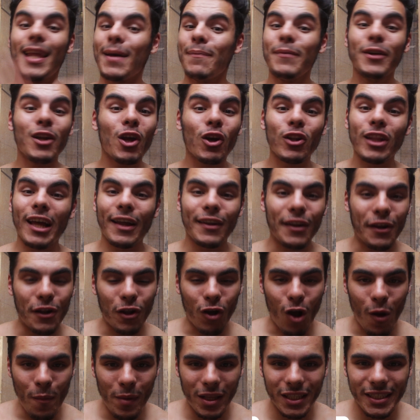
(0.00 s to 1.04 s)
Let me know down in
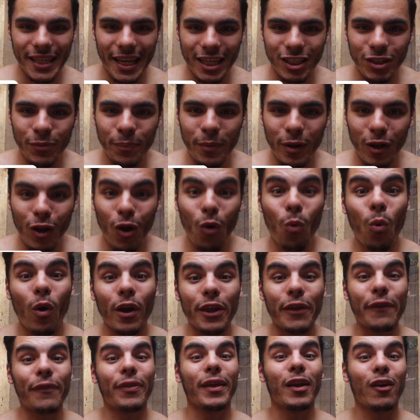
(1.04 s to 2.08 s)
the comment section below
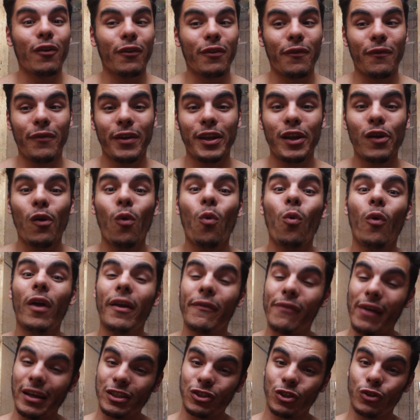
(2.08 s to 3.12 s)
what you think of the video,
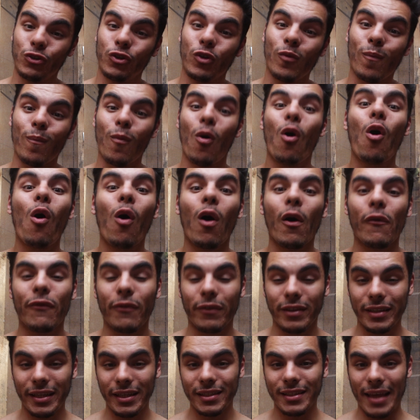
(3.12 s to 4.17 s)
if I should do more of
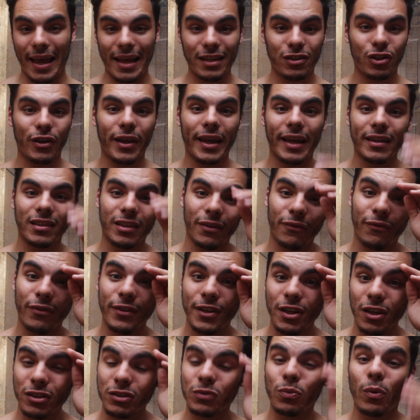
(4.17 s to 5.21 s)
these educative
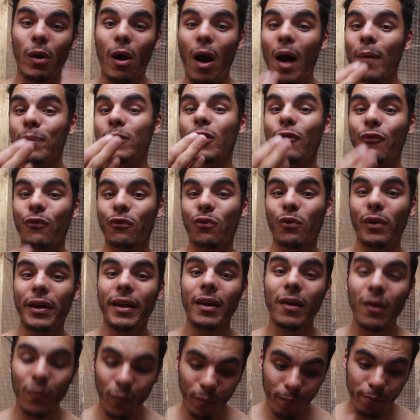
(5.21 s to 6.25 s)
videos. We're up to
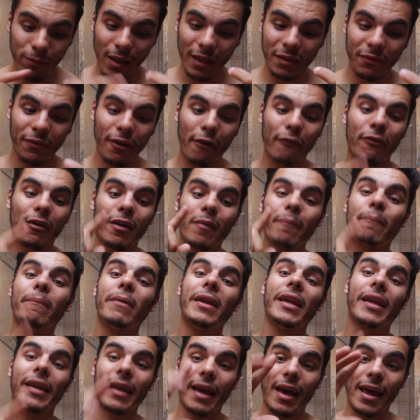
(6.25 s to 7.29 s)
3, blood feather,
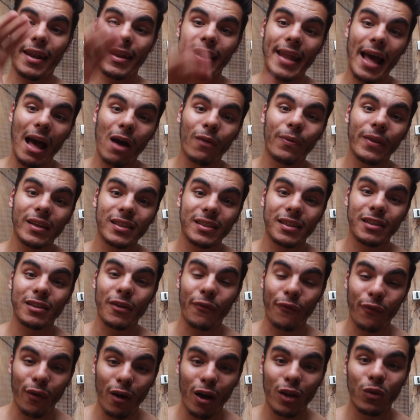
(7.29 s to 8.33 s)
beak, and now this is
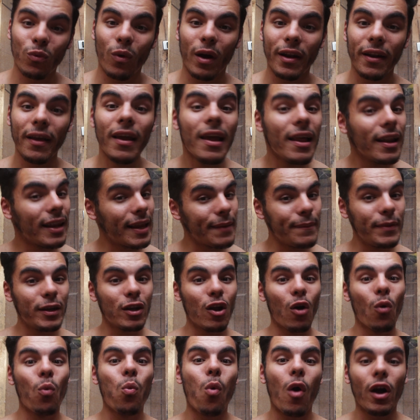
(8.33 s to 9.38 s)
the 3rd one. Let me
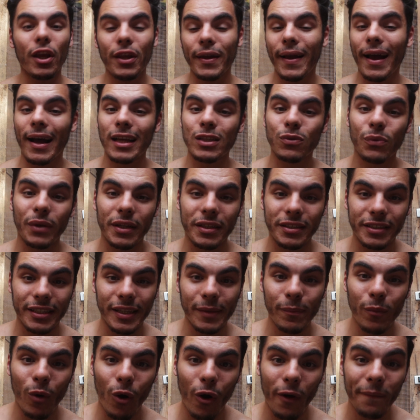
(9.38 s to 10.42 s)
know what you guys want to
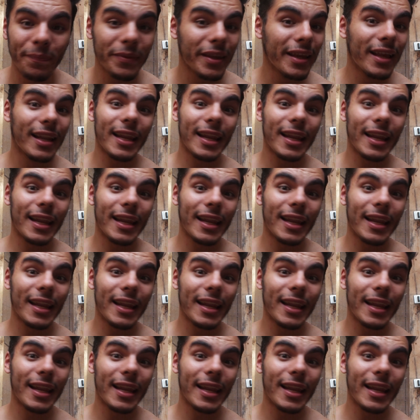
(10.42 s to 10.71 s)
see more.